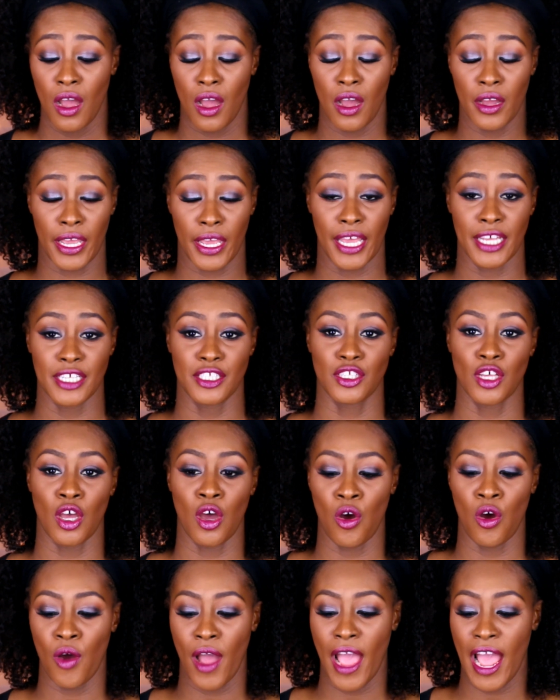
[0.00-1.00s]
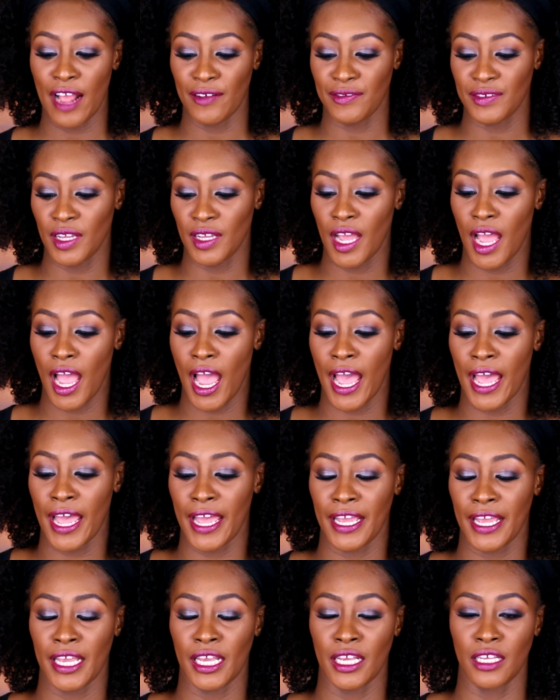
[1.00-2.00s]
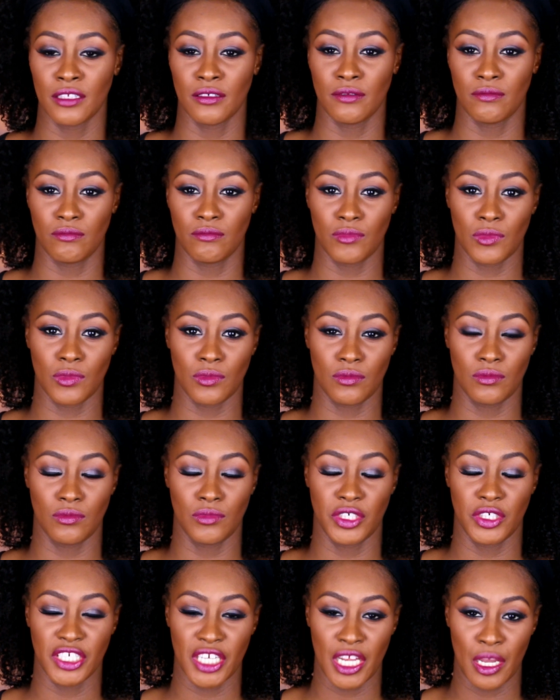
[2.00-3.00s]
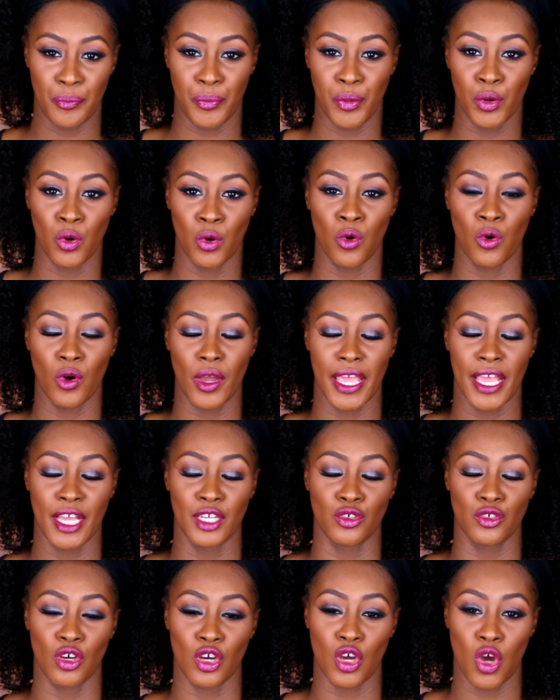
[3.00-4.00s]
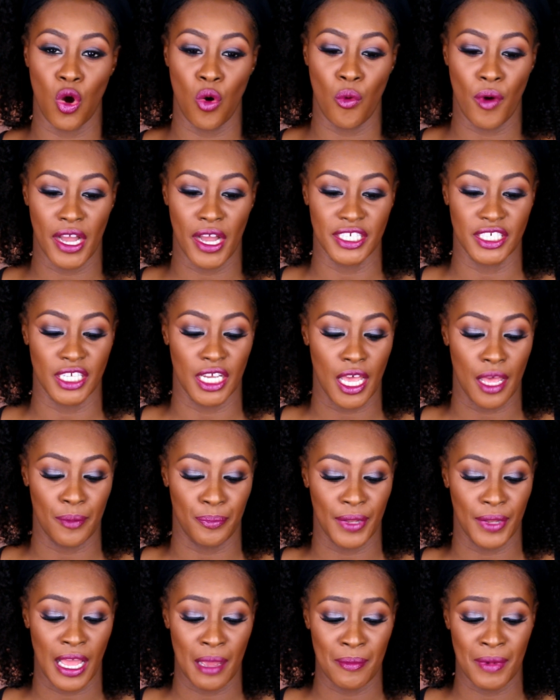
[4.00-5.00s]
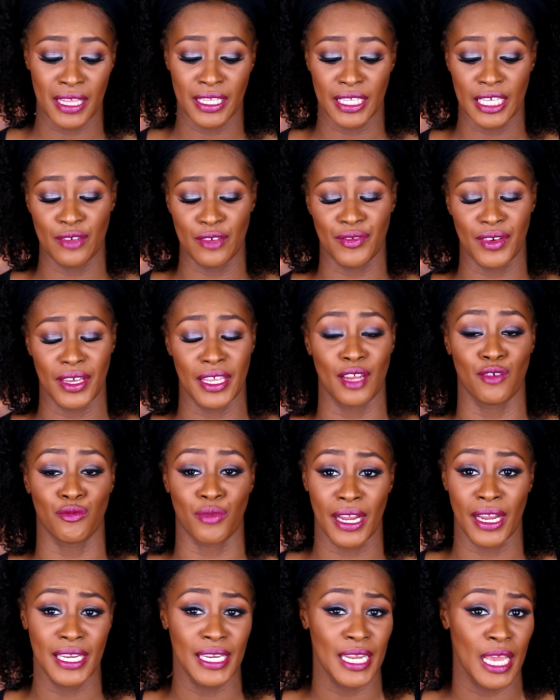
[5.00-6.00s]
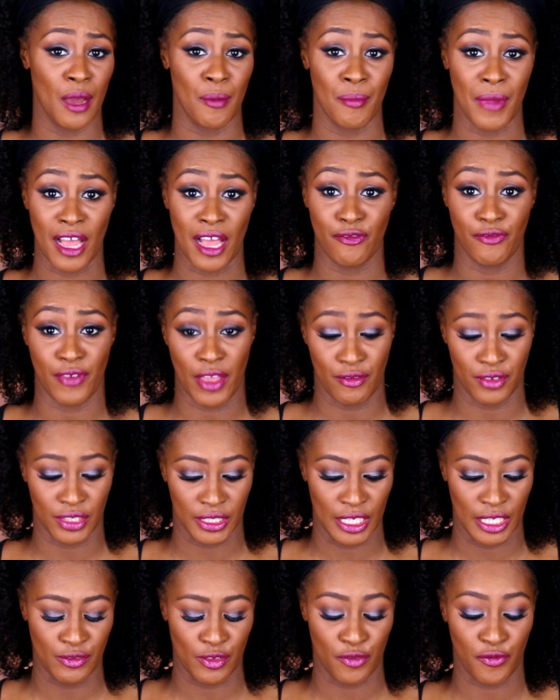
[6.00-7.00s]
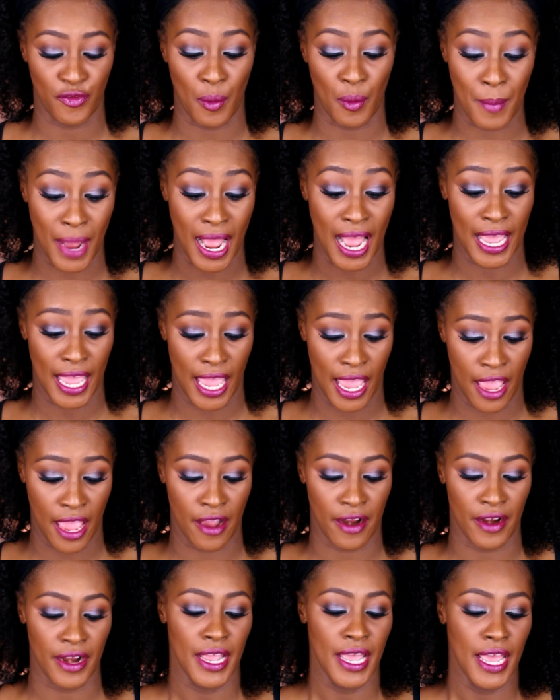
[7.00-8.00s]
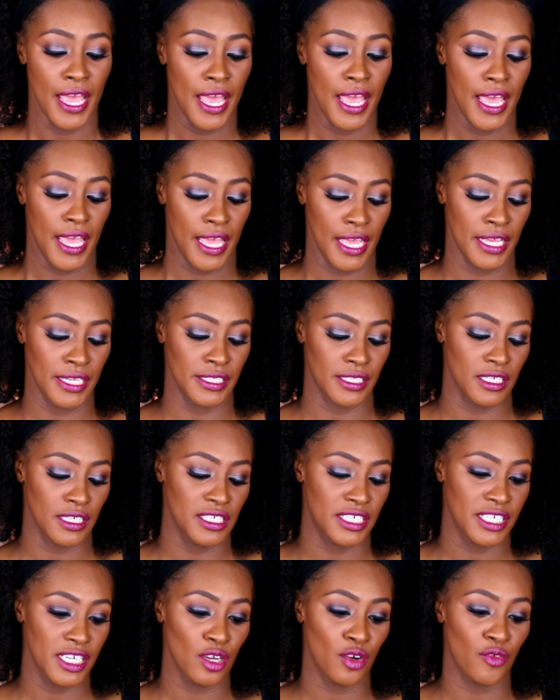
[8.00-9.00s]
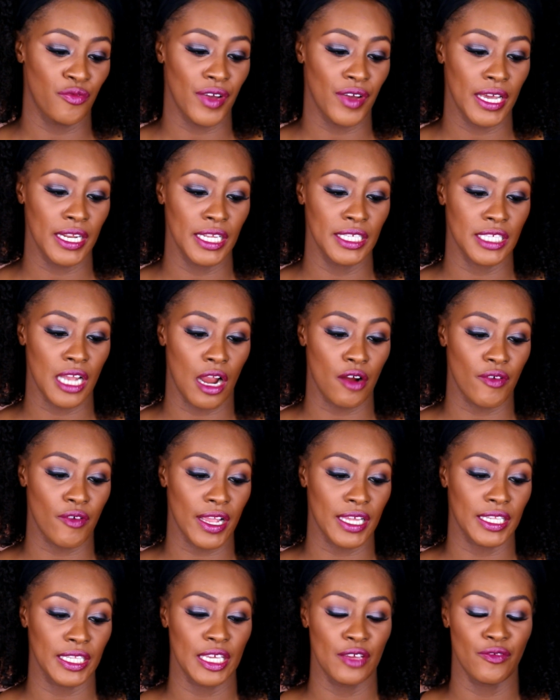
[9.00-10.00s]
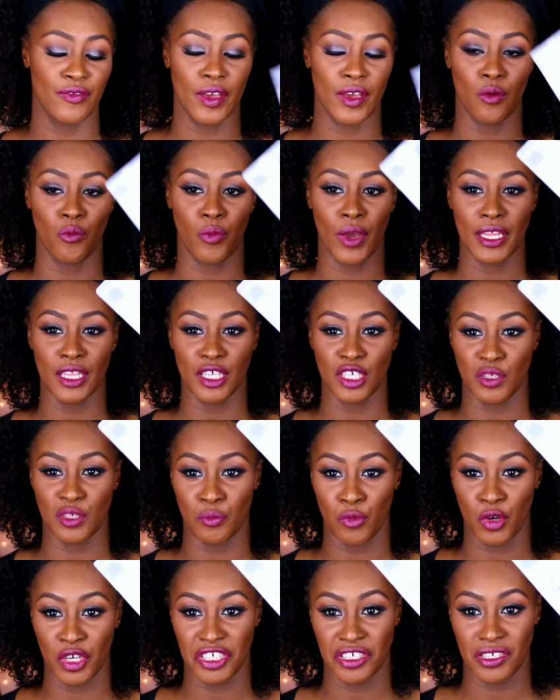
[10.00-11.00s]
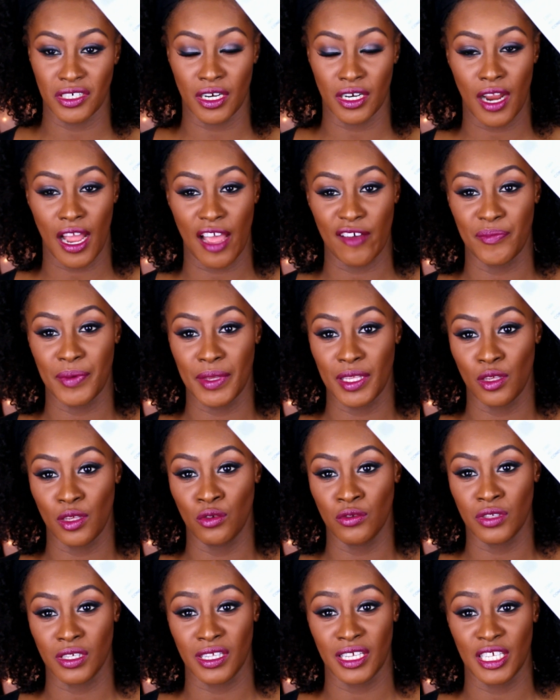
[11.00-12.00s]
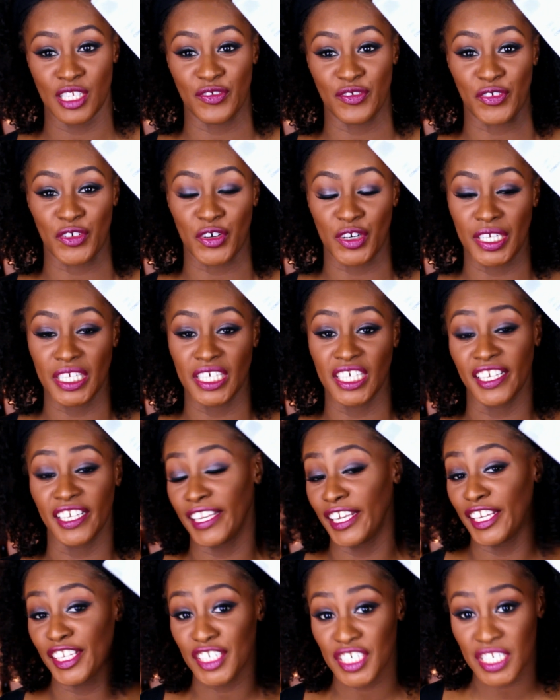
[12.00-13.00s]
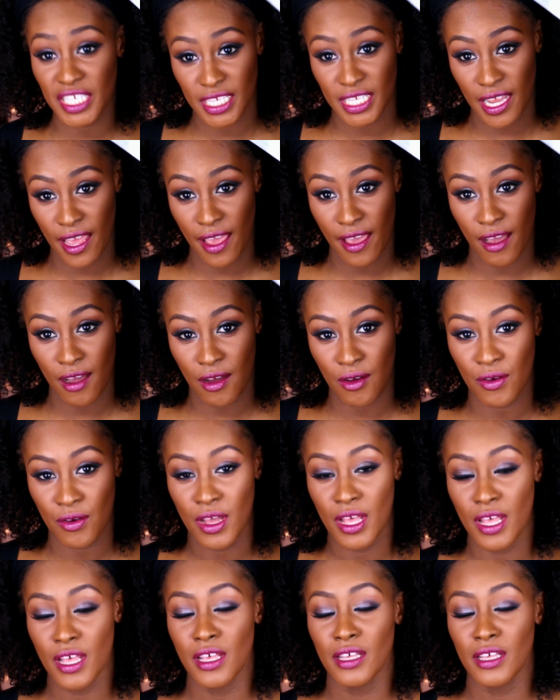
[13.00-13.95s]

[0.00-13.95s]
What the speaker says: Okay, so after I shampoo and or co-wash, I apply my leave-in. And right now, my favorite leave-in for my hair is a Giovanni Direct Leave-In Weightless Moisture. I've been using this for years now.